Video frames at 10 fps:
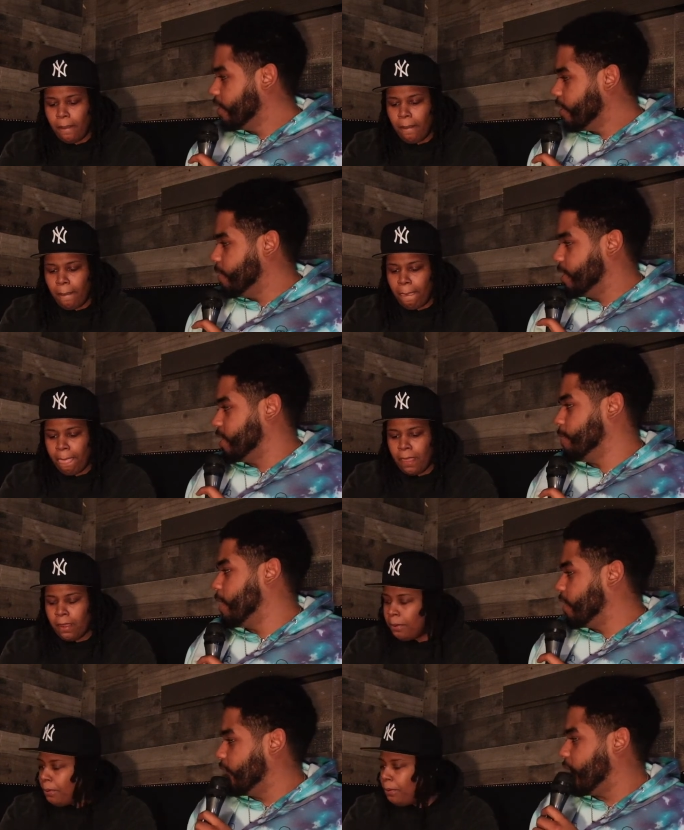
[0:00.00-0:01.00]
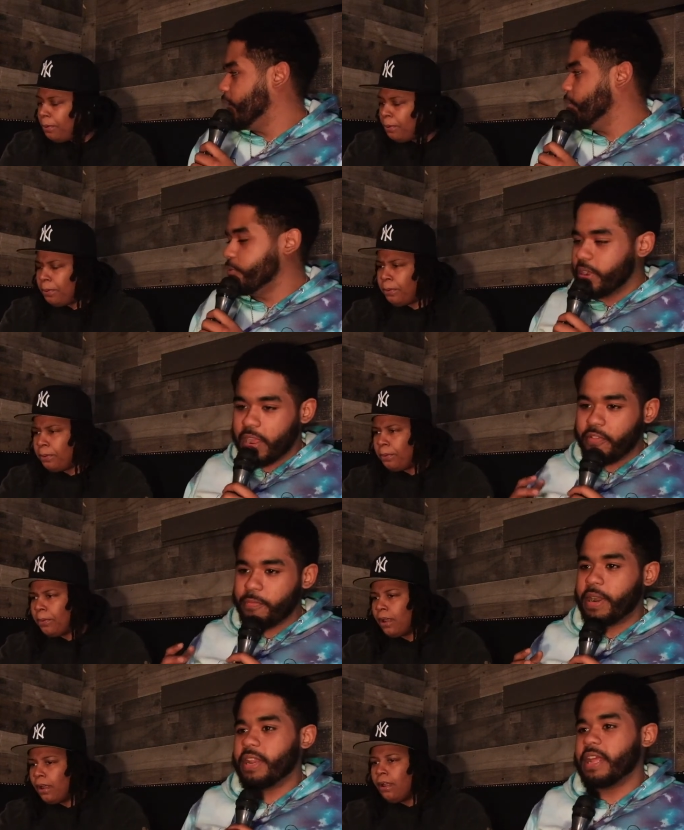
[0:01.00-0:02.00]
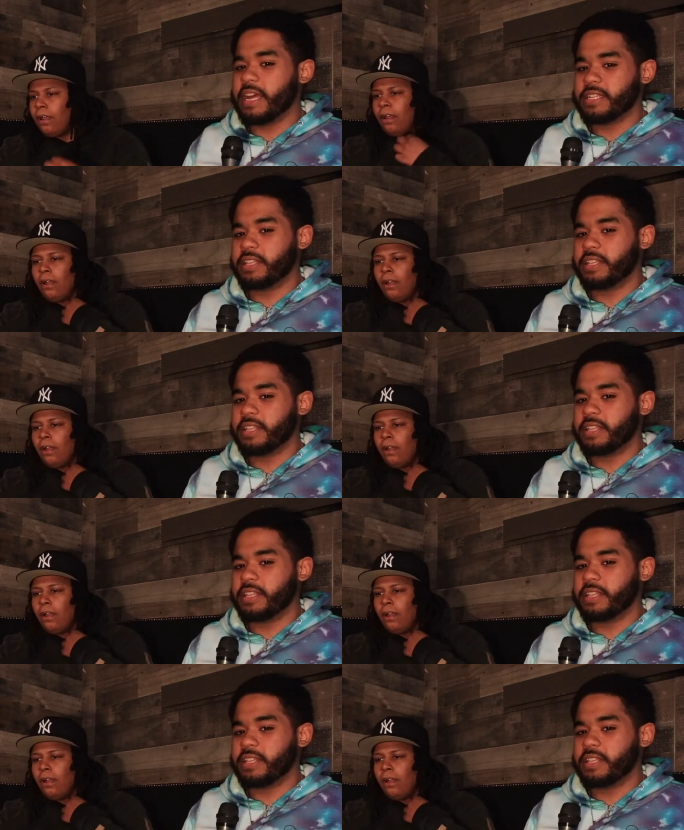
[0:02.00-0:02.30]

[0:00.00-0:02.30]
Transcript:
Speaker 1: Because I'm not gonna lie to you, everybody has a